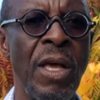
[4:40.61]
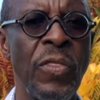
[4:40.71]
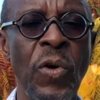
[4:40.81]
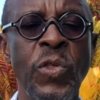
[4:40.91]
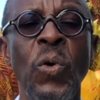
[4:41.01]

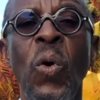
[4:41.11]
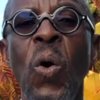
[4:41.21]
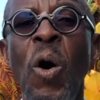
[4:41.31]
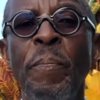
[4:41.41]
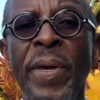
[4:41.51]
"Those who
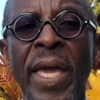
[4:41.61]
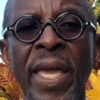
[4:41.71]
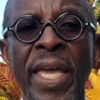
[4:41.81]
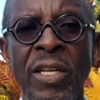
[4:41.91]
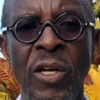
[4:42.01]
hope
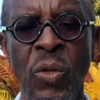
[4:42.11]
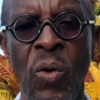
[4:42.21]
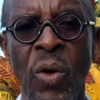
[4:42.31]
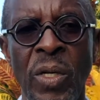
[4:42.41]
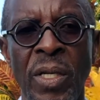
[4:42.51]
in the
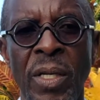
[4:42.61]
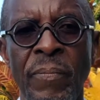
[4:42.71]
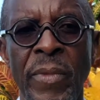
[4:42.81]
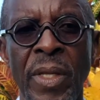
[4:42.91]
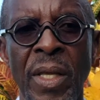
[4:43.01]
Lord
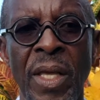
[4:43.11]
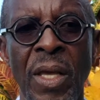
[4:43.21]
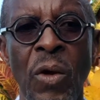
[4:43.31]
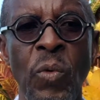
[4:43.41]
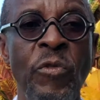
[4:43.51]

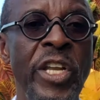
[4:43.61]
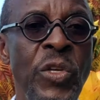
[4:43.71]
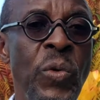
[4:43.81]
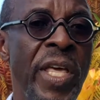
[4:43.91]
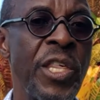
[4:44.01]
will
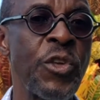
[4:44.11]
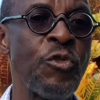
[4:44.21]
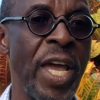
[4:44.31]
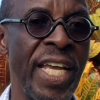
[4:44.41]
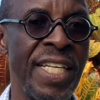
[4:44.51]
renew their
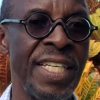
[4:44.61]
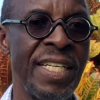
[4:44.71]
strength.